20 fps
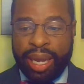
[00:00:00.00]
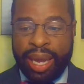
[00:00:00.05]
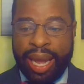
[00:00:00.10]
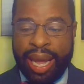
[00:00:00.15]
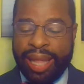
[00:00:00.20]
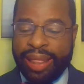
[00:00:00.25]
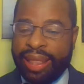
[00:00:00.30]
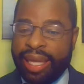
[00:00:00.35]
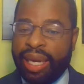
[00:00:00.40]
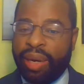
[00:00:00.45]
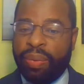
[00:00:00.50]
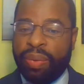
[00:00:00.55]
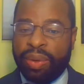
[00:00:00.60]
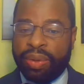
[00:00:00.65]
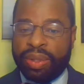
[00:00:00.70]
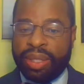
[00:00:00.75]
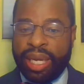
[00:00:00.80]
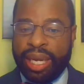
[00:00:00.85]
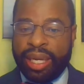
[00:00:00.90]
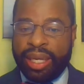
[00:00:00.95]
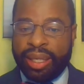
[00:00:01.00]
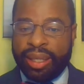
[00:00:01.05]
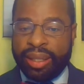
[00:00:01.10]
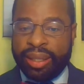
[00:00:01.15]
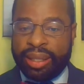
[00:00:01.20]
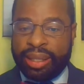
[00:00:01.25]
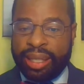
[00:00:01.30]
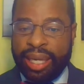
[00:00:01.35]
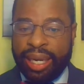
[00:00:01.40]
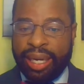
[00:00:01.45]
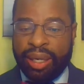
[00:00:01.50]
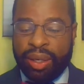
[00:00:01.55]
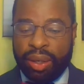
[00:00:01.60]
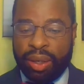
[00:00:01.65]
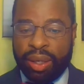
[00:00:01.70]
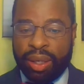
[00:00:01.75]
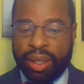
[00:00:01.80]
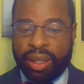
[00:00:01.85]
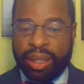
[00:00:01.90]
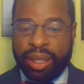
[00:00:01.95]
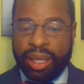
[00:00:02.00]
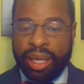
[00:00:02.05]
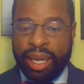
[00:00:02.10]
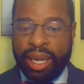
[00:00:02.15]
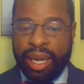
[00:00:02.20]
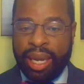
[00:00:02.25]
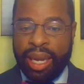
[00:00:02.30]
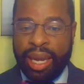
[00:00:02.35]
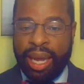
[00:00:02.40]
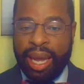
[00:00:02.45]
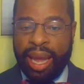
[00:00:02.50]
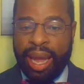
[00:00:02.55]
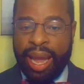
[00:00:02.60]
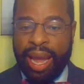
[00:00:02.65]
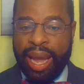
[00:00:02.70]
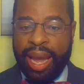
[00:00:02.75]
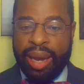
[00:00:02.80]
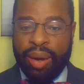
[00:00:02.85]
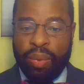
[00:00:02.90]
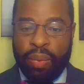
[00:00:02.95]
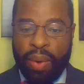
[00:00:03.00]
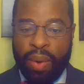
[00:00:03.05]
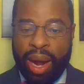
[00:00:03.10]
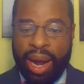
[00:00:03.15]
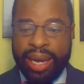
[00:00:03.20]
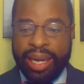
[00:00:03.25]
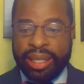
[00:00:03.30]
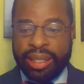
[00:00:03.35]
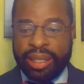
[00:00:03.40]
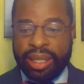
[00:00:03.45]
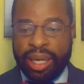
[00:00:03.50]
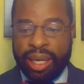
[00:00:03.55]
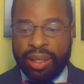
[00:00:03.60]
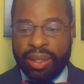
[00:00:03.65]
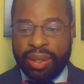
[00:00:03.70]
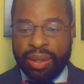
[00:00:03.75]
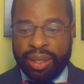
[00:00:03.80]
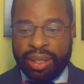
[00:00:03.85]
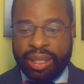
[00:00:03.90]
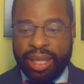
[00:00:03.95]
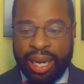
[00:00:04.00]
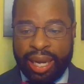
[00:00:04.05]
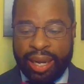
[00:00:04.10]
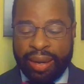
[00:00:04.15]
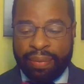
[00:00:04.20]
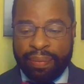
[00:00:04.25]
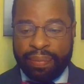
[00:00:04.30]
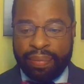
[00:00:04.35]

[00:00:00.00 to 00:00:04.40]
and then we'll take a second look at why it's under attack.